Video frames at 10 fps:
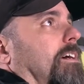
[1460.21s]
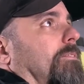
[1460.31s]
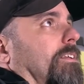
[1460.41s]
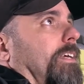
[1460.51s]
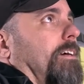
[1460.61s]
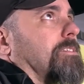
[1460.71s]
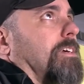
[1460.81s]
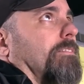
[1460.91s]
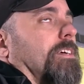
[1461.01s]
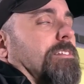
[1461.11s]
cover on the
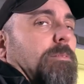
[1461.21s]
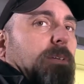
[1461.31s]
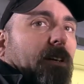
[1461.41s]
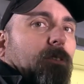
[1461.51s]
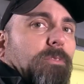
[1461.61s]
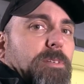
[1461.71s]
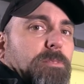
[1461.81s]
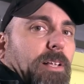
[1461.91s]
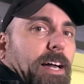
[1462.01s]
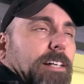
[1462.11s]
outside of this. I'm going to go from this
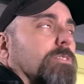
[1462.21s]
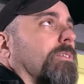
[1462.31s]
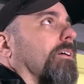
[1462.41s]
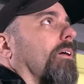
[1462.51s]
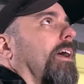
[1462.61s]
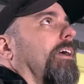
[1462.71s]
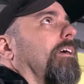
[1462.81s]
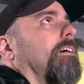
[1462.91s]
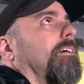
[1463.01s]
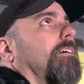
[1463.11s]
black to a gray.
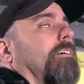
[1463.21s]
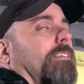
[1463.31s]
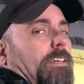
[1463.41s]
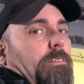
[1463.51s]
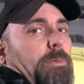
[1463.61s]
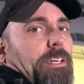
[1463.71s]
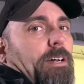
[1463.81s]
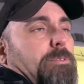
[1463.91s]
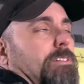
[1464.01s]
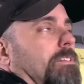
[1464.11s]
They gave me the
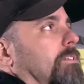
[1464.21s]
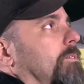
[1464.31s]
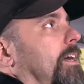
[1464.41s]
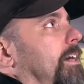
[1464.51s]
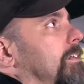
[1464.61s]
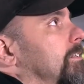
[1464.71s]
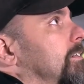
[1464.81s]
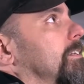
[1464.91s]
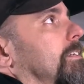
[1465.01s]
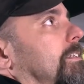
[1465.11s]
option to do that.
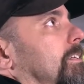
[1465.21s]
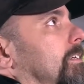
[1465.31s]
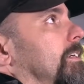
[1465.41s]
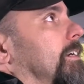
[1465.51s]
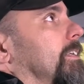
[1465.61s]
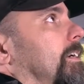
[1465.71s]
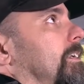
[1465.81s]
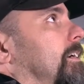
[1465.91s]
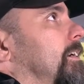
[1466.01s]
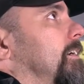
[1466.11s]
And
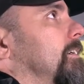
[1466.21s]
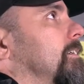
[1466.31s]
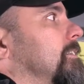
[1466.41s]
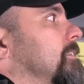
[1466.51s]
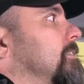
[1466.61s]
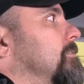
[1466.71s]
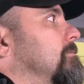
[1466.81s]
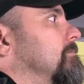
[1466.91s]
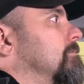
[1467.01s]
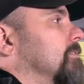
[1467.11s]
then, uh,
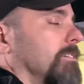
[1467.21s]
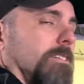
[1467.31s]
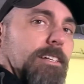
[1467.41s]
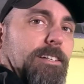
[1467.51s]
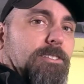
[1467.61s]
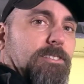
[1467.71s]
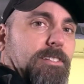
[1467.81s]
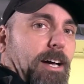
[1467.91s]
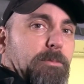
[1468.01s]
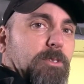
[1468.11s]
well, it's
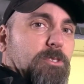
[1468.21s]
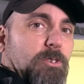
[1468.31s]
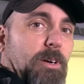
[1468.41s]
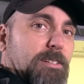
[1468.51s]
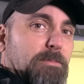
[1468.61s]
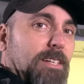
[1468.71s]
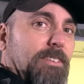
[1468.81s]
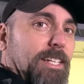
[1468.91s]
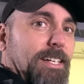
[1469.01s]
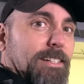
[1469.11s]
time to enjoy some
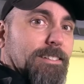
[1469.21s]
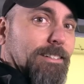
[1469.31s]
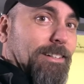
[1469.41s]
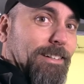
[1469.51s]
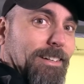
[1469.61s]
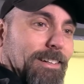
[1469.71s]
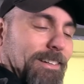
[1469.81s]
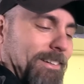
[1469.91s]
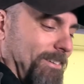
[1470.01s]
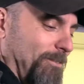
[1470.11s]
DVDs.
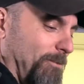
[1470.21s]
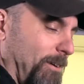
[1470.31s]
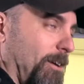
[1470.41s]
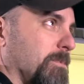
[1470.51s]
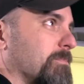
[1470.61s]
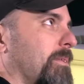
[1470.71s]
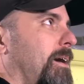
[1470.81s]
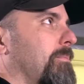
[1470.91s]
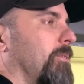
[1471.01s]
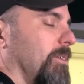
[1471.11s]
Fire up some
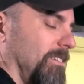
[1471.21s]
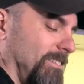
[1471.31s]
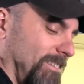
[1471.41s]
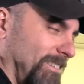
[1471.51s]
popcorn.